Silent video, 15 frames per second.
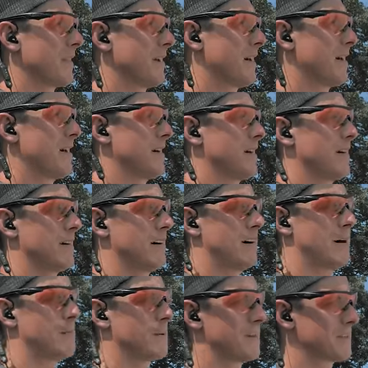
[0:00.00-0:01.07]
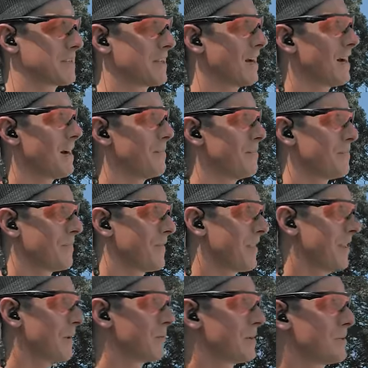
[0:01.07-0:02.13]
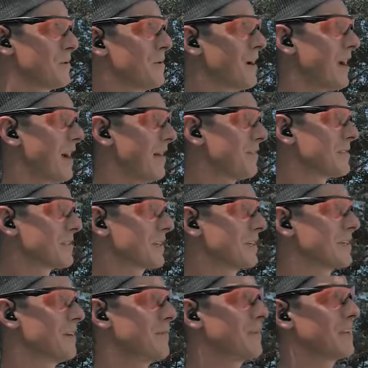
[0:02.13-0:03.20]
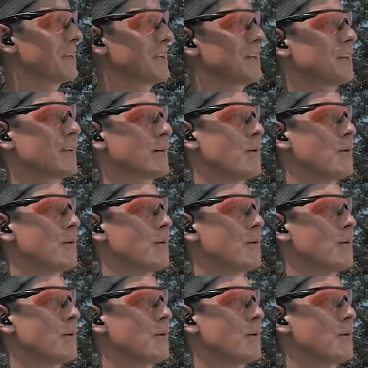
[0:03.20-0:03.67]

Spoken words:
up on the top. And we do have significant